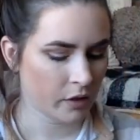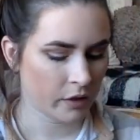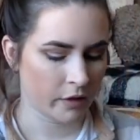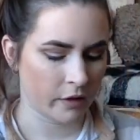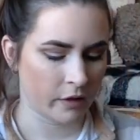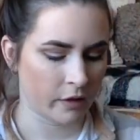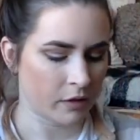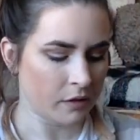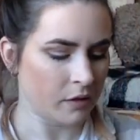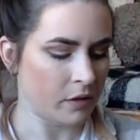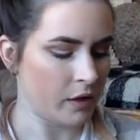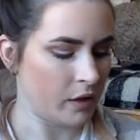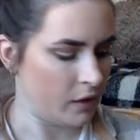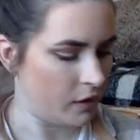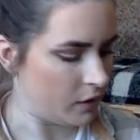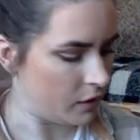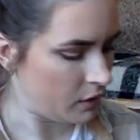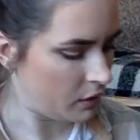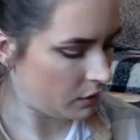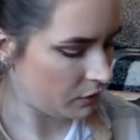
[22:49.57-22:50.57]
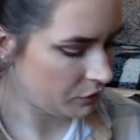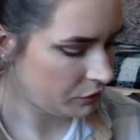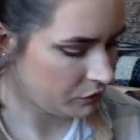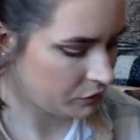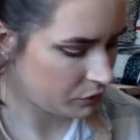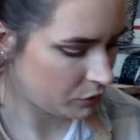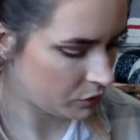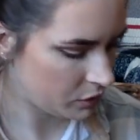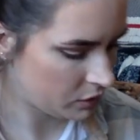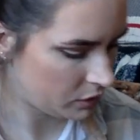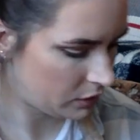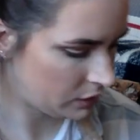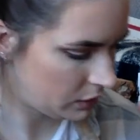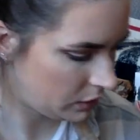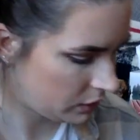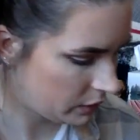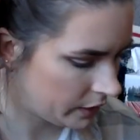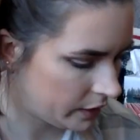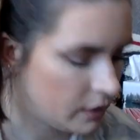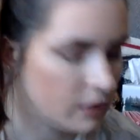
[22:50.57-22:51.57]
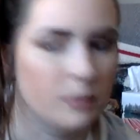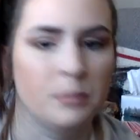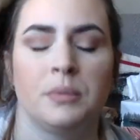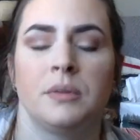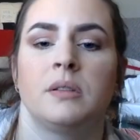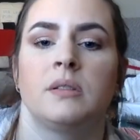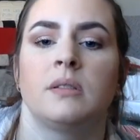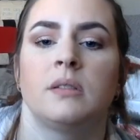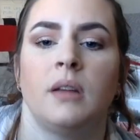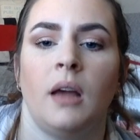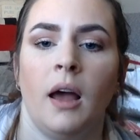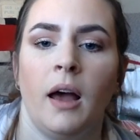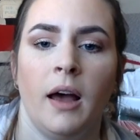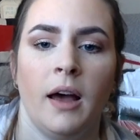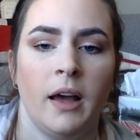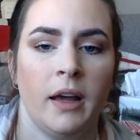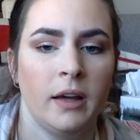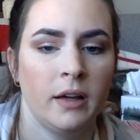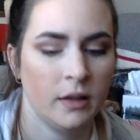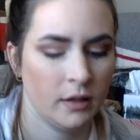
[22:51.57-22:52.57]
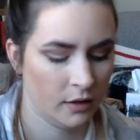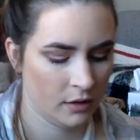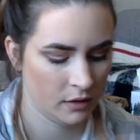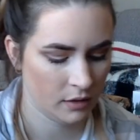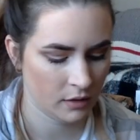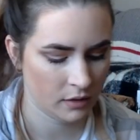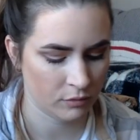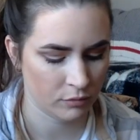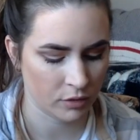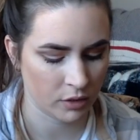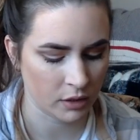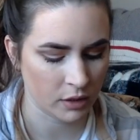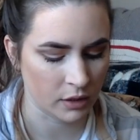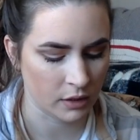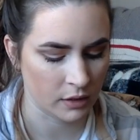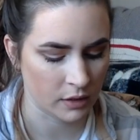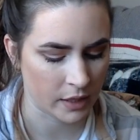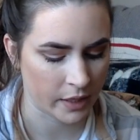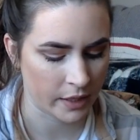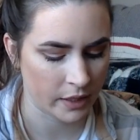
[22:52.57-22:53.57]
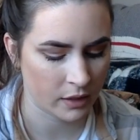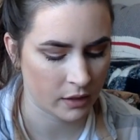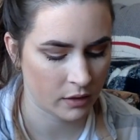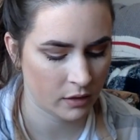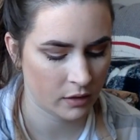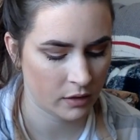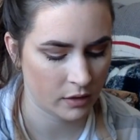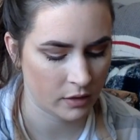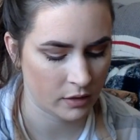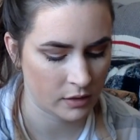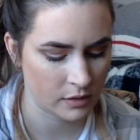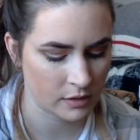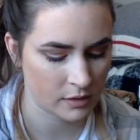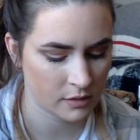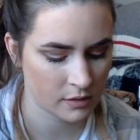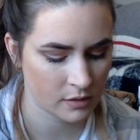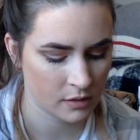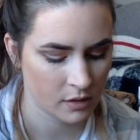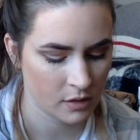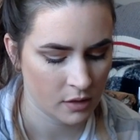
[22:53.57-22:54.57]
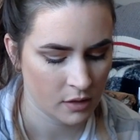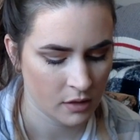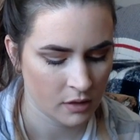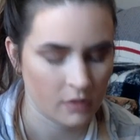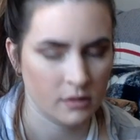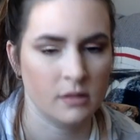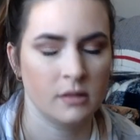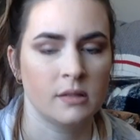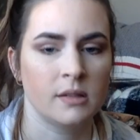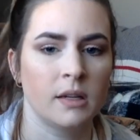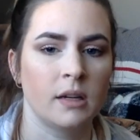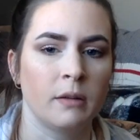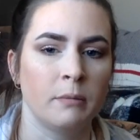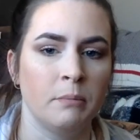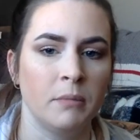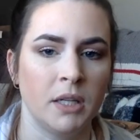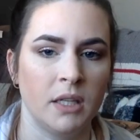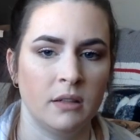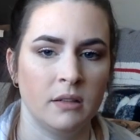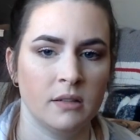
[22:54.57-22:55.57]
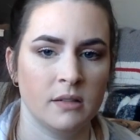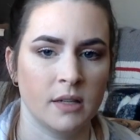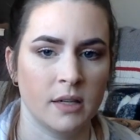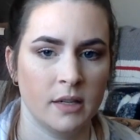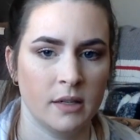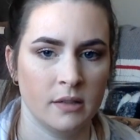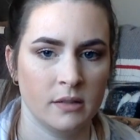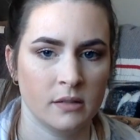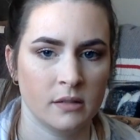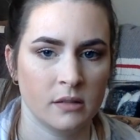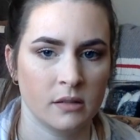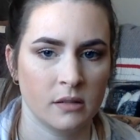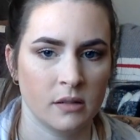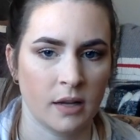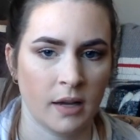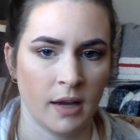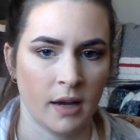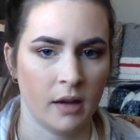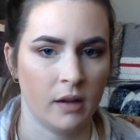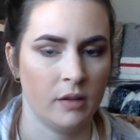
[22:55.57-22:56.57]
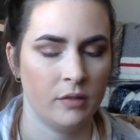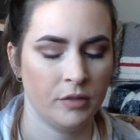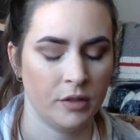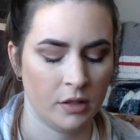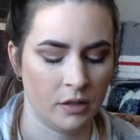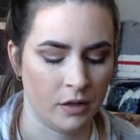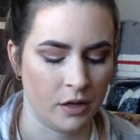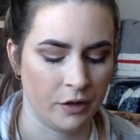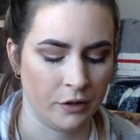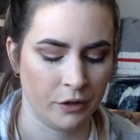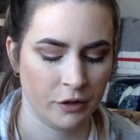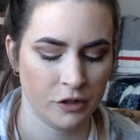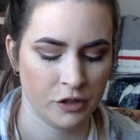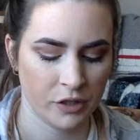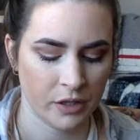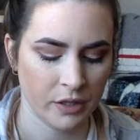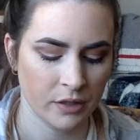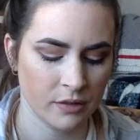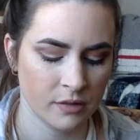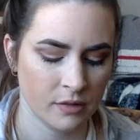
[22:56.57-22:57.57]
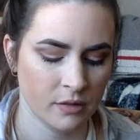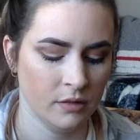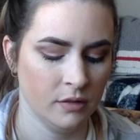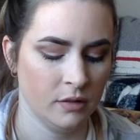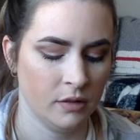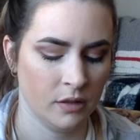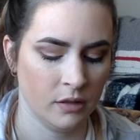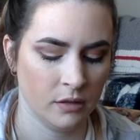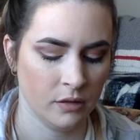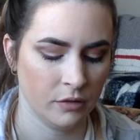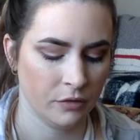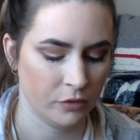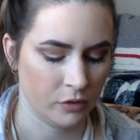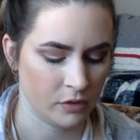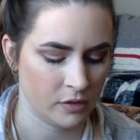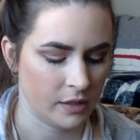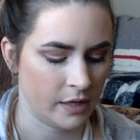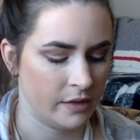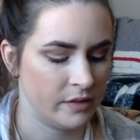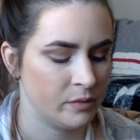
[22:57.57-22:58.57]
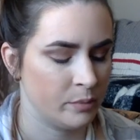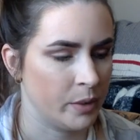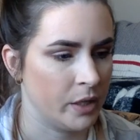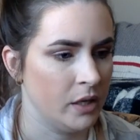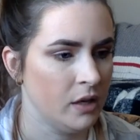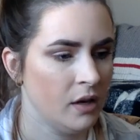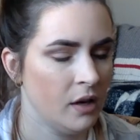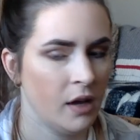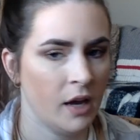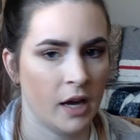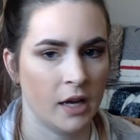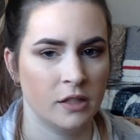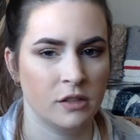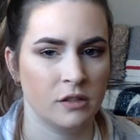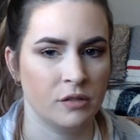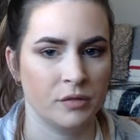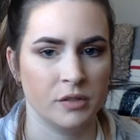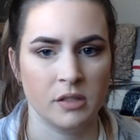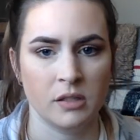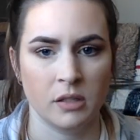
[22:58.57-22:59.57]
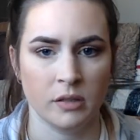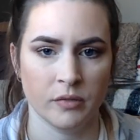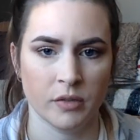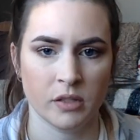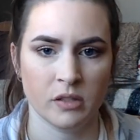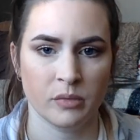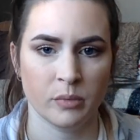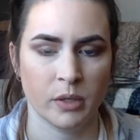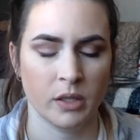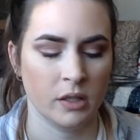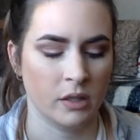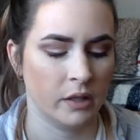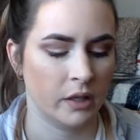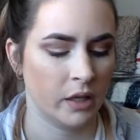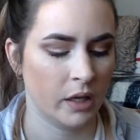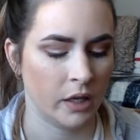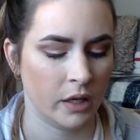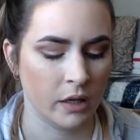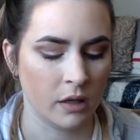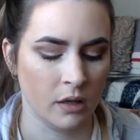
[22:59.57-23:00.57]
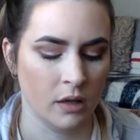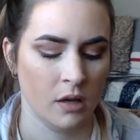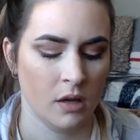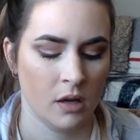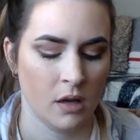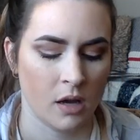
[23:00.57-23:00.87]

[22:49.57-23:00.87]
And then for lips, I really like this. This is like a mini size. I have it in other shades in the full size, but I just received this one in a kit.